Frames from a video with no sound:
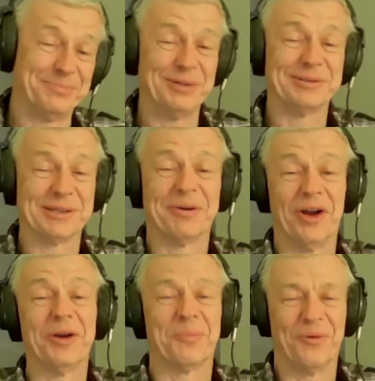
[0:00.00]
was up
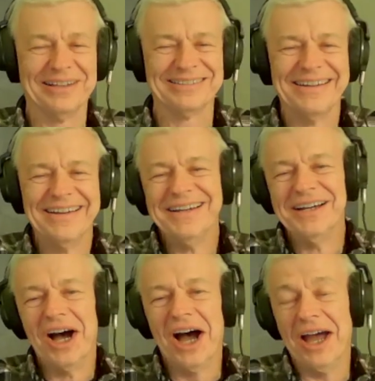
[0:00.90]
100 points.
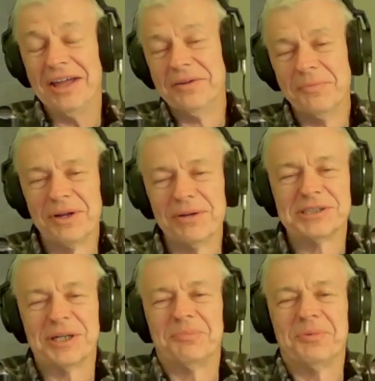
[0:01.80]
But it was
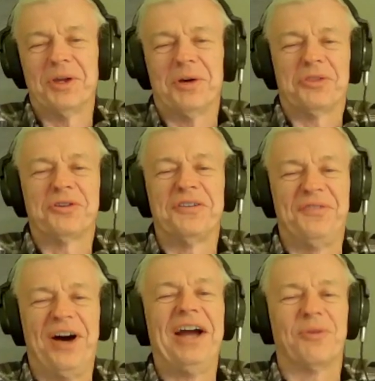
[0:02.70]
up,
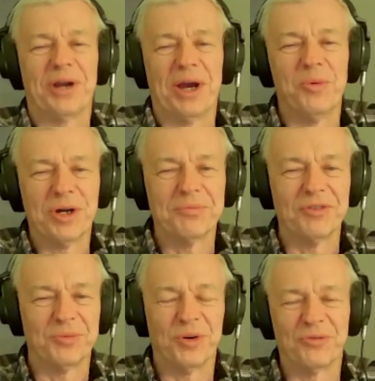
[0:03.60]
35 when I woke up
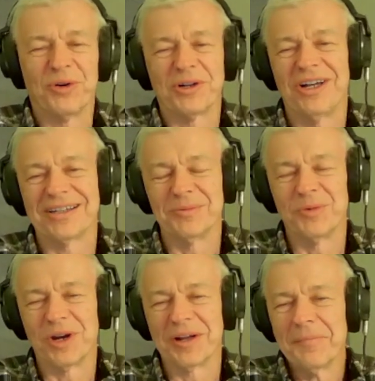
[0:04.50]
this morning, 4 o'clock in the
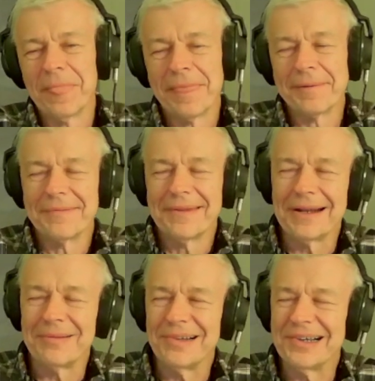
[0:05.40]
morning. And
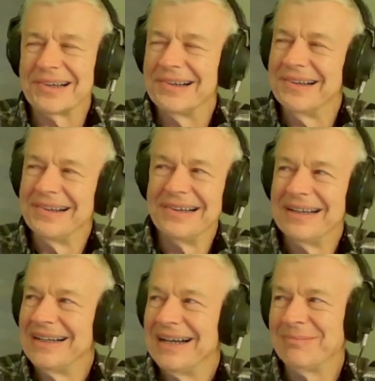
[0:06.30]
I'm like,
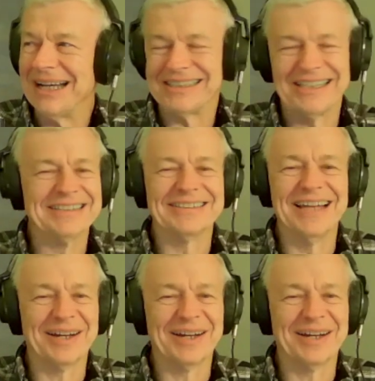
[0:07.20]
I'm not chasing that